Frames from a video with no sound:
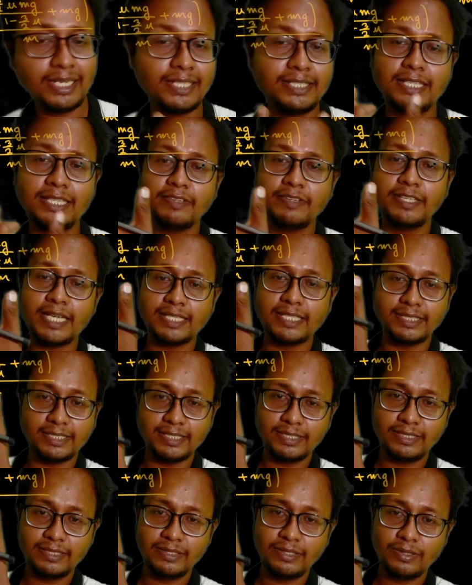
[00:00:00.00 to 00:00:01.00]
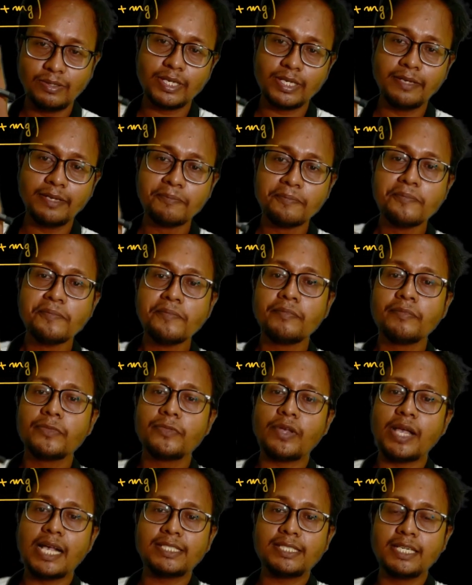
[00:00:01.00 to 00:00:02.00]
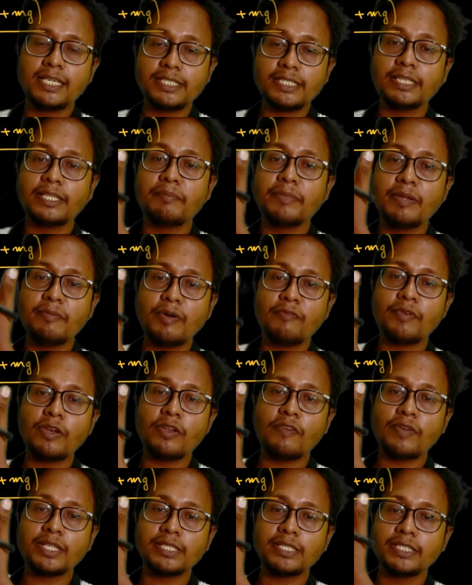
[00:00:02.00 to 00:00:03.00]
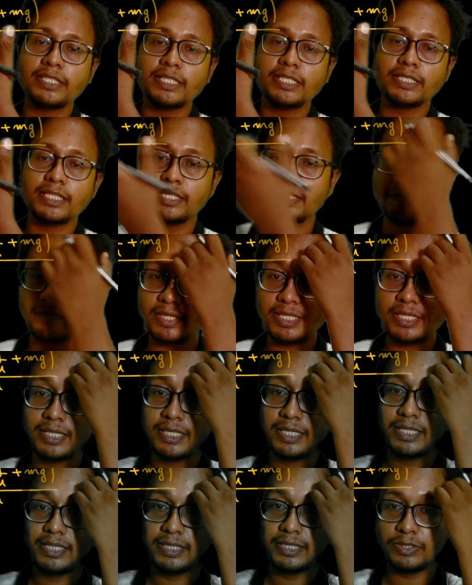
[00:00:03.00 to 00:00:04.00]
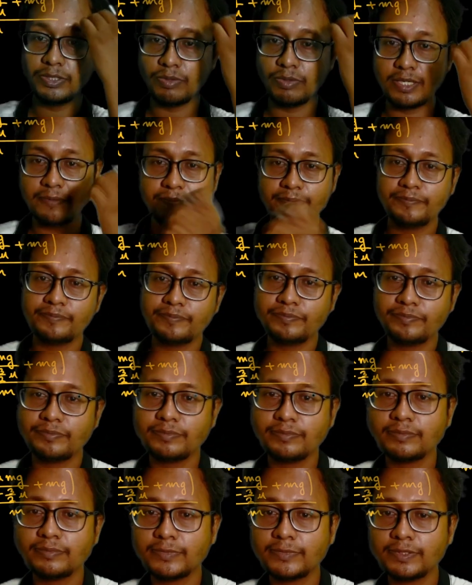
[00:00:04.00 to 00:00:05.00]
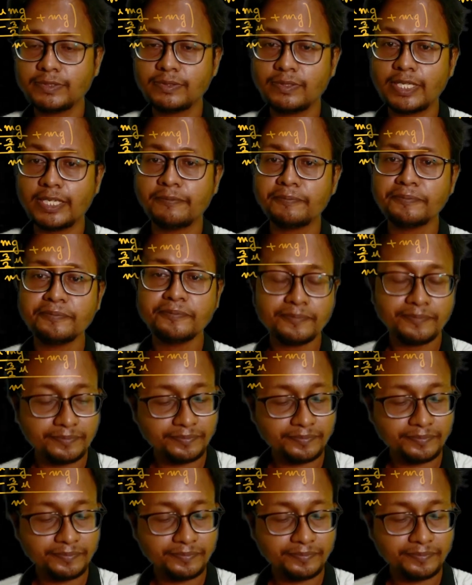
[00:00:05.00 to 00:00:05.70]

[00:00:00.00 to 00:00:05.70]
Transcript: let's leave it as it is. Okay, so acceleration, the minimum value of acceleration is nothing but this one. Okay,